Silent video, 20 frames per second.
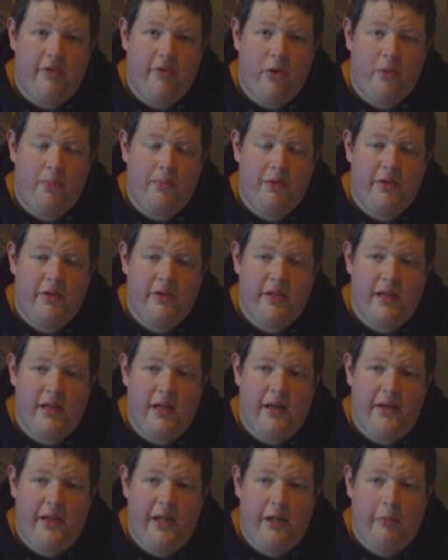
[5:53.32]
performance that
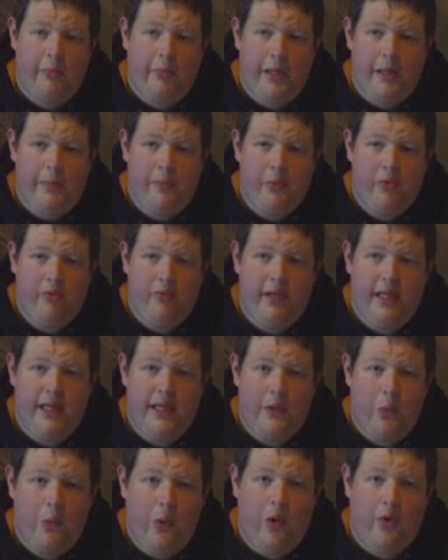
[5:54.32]
I think people
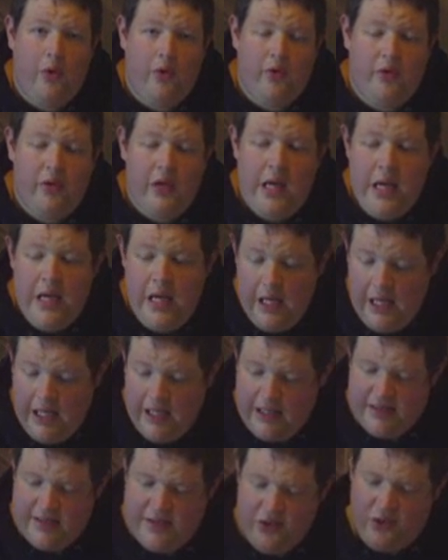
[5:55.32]
really want.
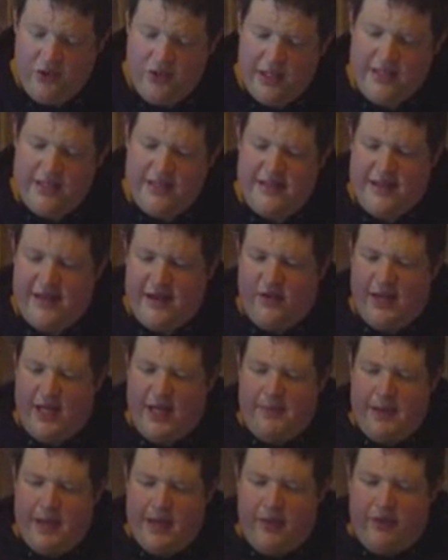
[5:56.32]
It's not
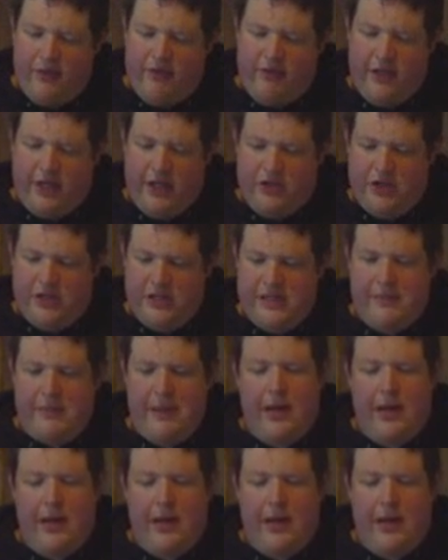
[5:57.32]
necessarily about the finish, it's